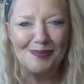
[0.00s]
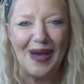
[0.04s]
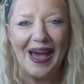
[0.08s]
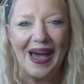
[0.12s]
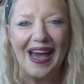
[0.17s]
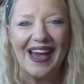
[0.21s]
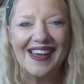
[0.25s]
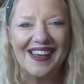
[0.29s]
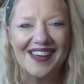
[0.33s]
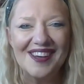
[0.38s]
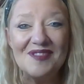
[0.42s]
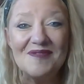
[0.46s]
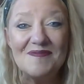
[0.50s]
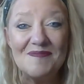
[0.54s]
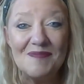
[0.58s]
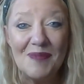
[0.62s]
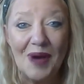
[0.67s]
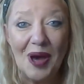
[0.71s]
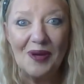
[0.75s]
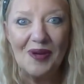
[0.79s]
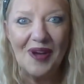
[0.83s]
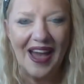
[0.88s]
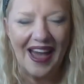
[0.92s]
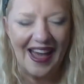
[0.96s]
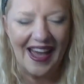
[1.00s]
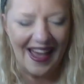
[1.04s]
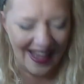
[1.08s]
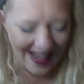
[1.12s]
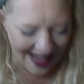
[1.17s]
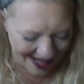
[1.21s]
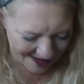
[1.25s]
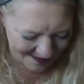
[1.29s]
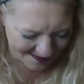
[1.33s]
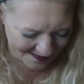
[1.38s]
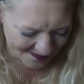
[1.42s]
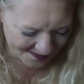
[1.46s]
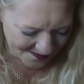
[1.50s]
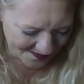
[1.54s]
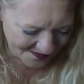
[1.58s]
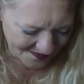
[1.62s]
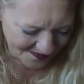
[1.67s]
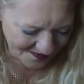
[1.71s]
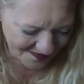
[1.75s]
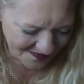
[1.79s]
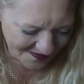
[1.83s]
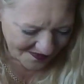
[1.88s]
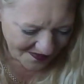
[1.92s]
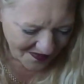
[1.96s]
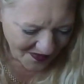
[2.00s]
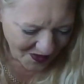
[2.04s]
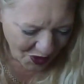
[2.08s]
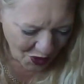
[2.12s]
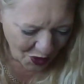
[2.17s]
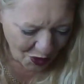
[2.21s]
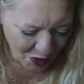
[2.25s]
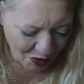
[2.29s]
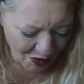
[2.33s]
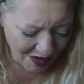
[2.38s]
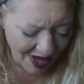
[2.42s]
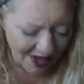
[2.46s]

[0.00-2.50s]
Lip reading: bag of mohair, or